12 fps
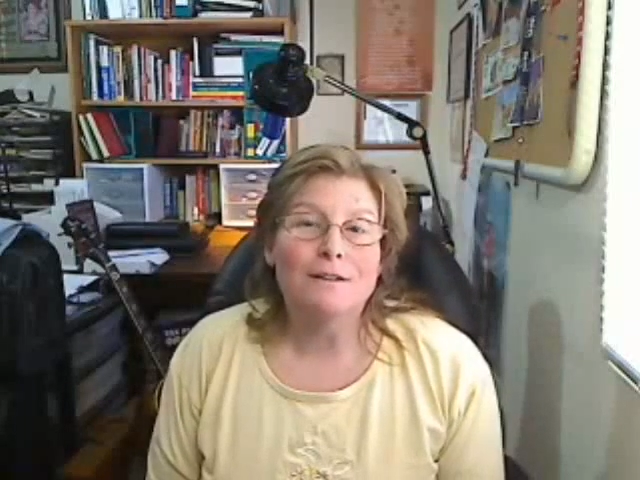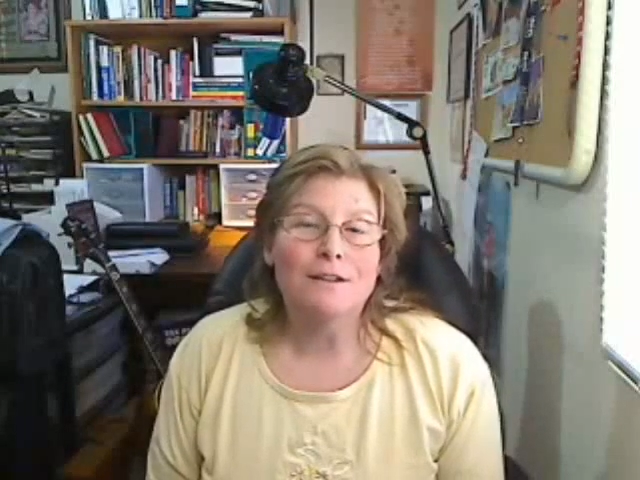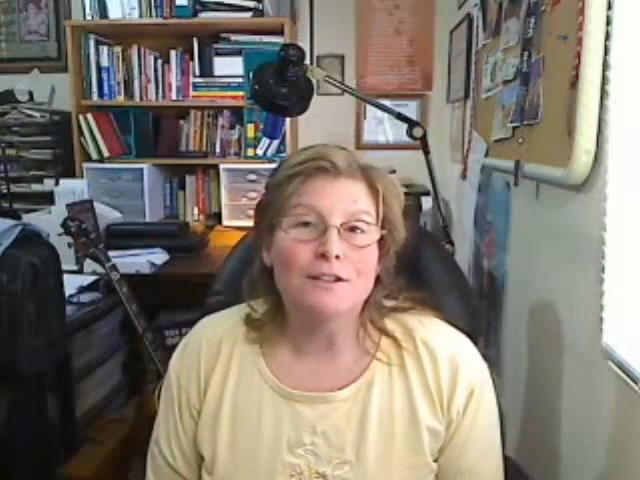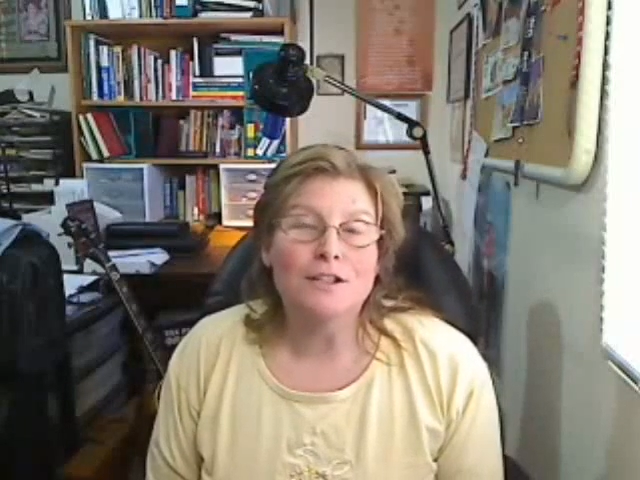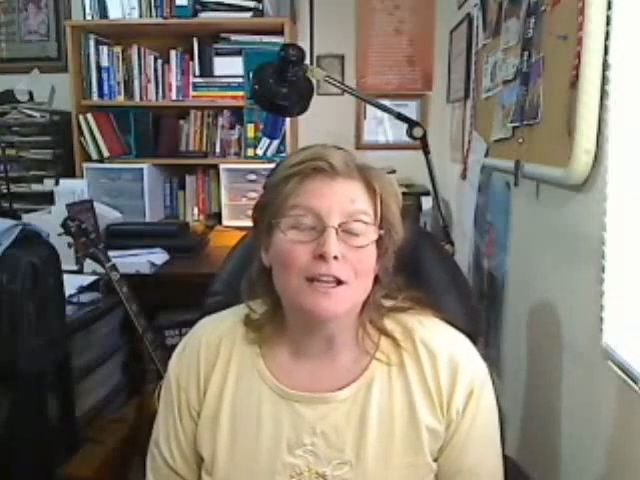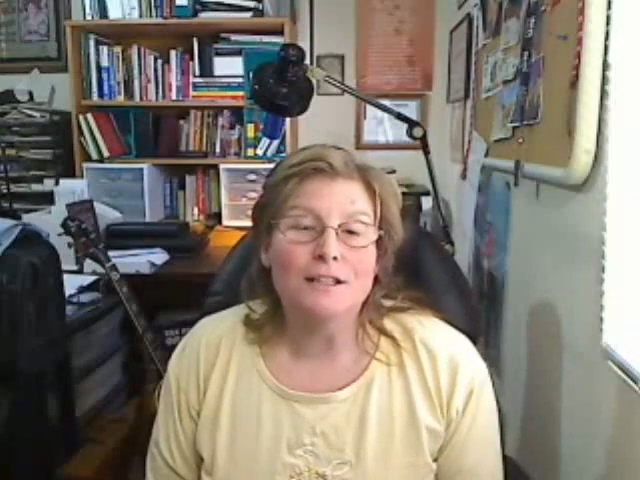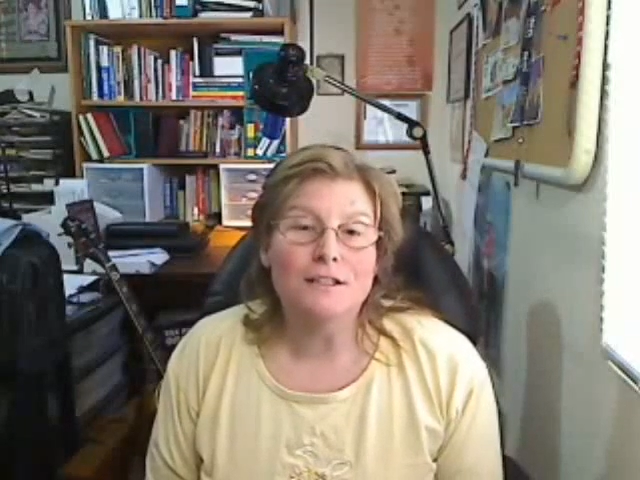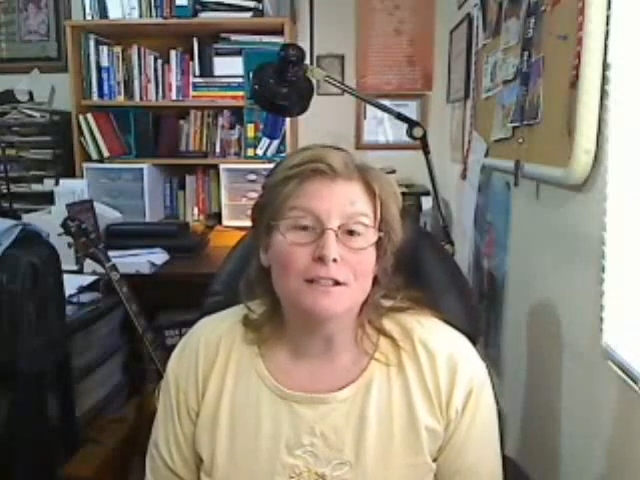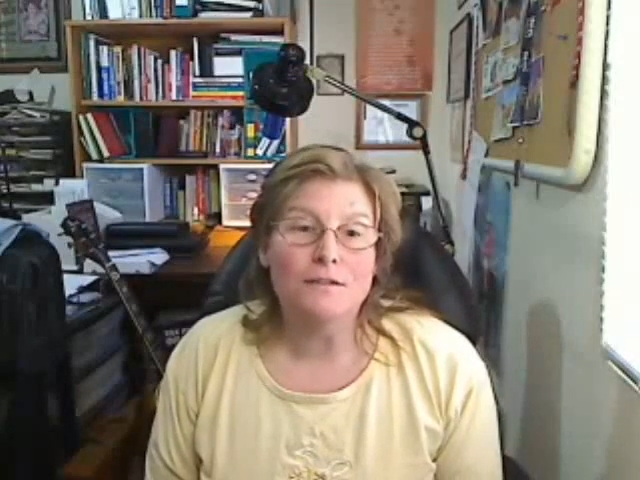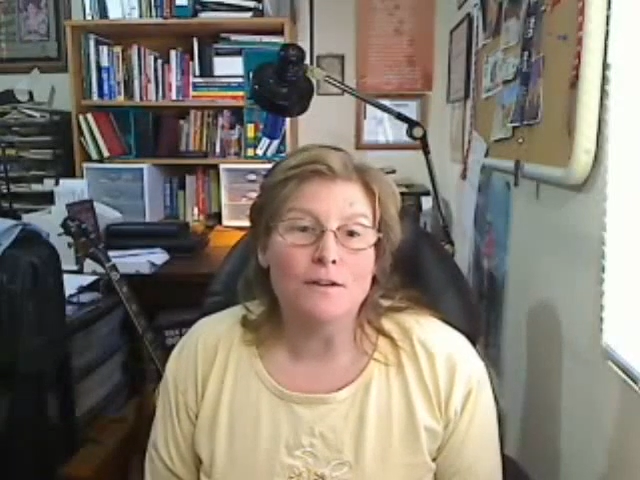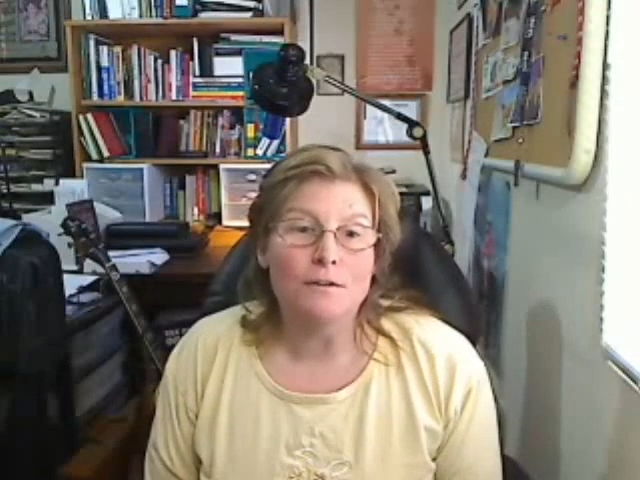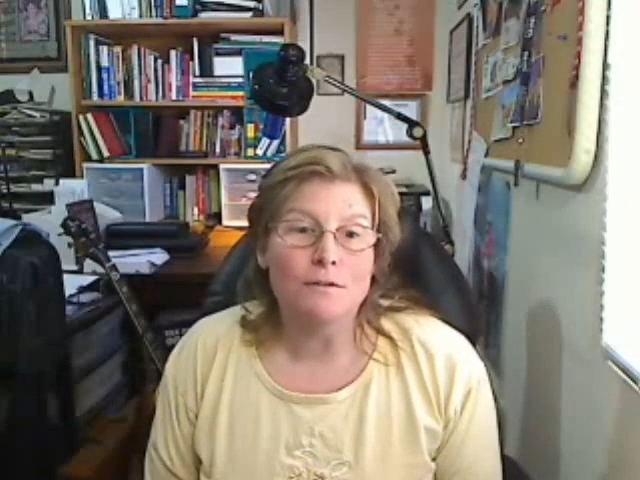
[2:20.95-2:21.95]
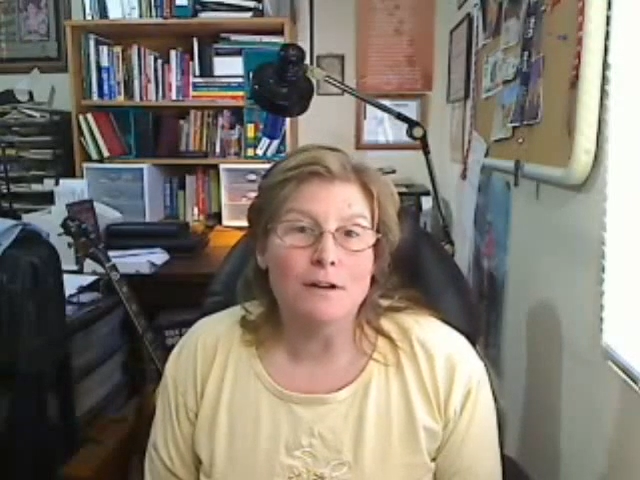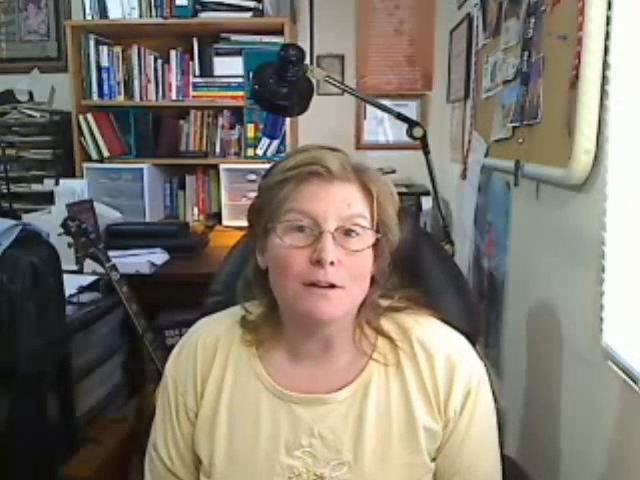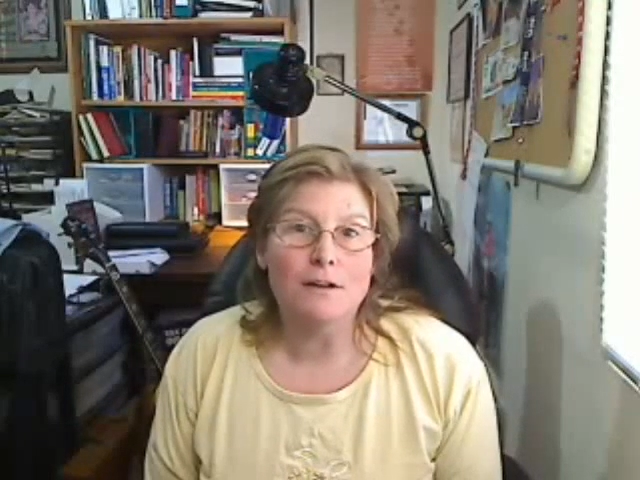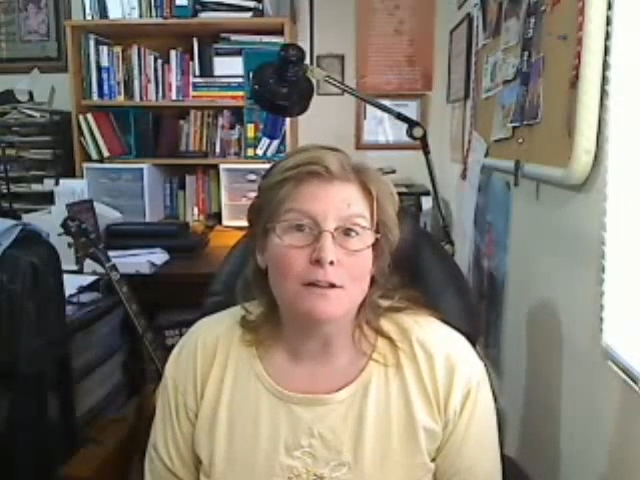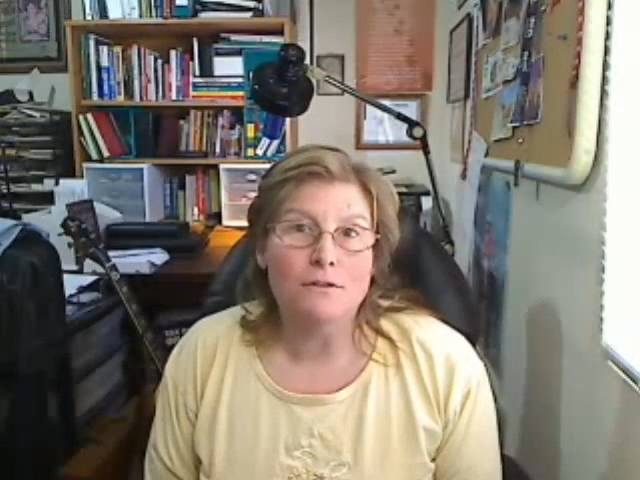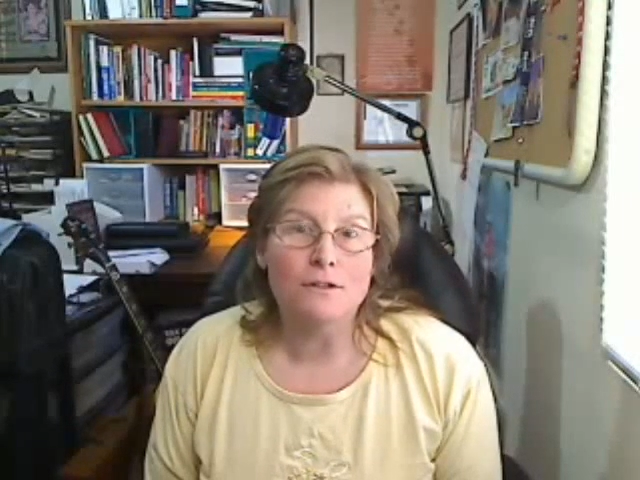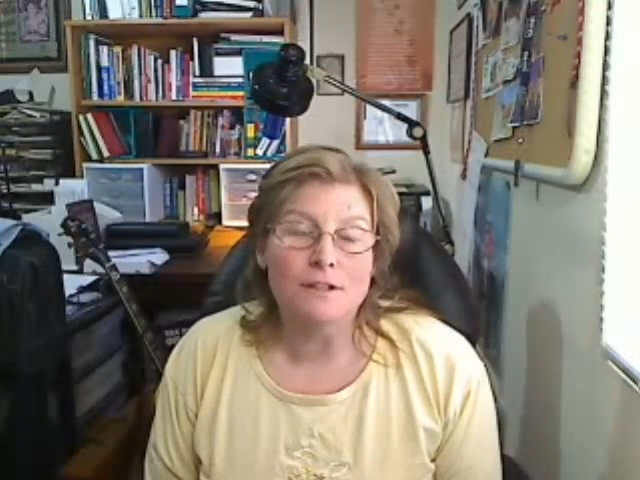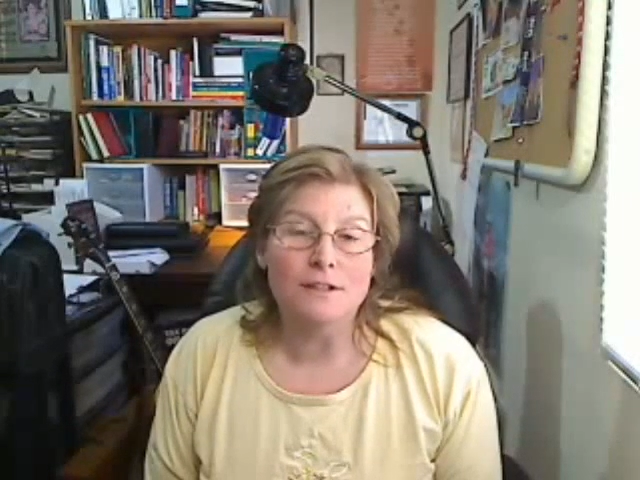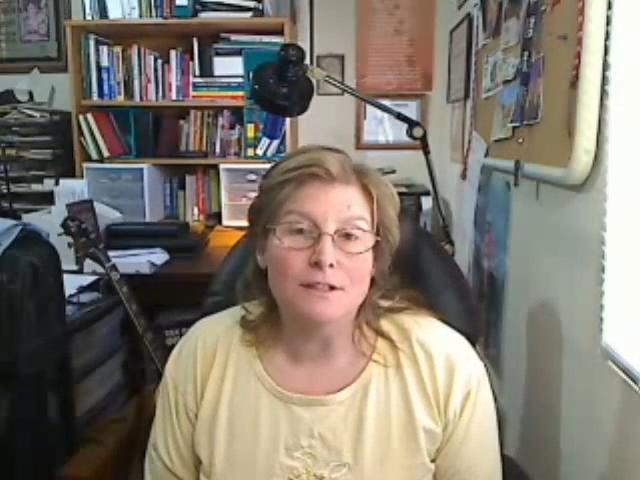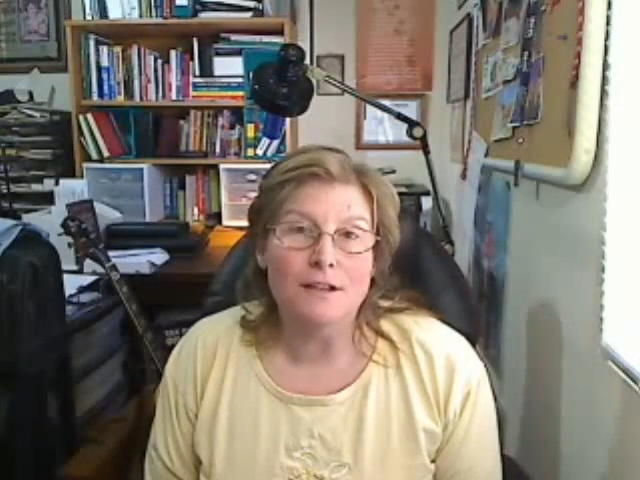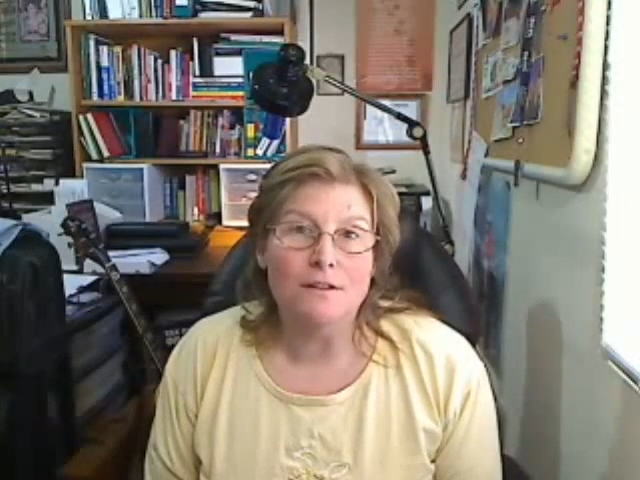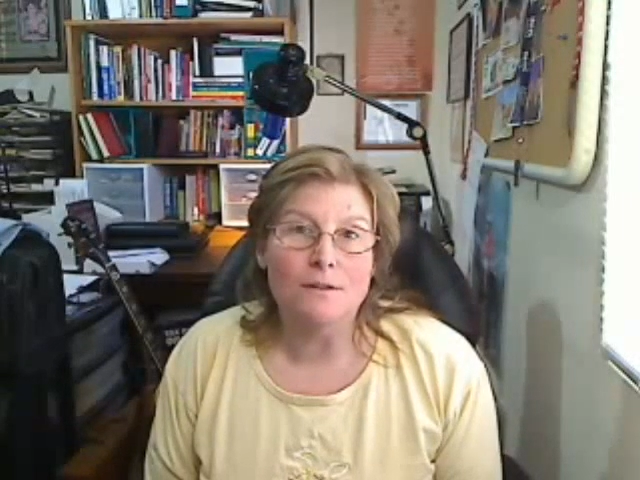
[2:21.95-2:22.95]
the chances of you uh, closing the
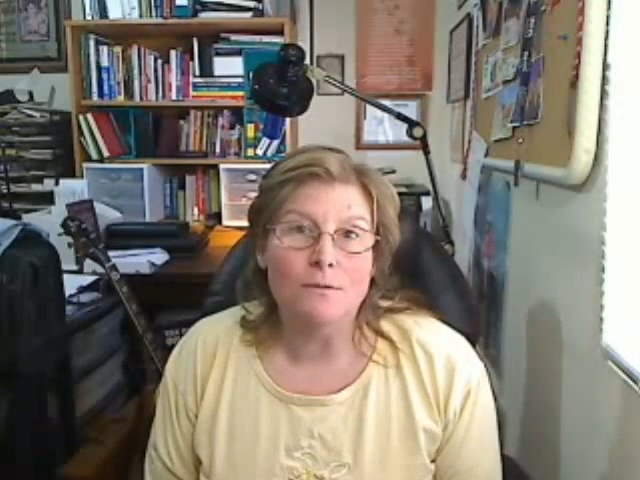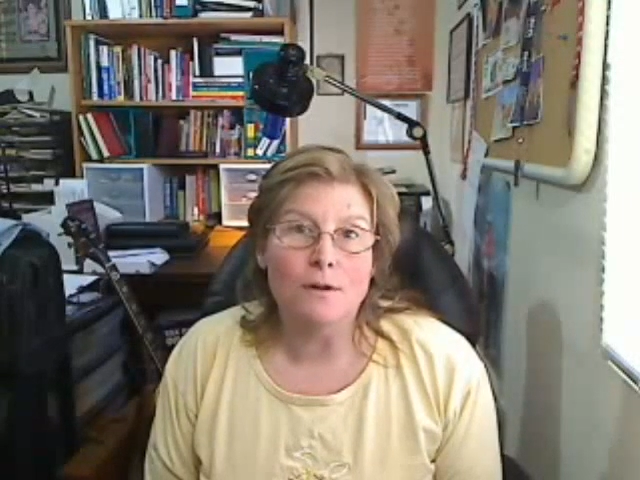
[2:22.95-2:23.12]
sale are,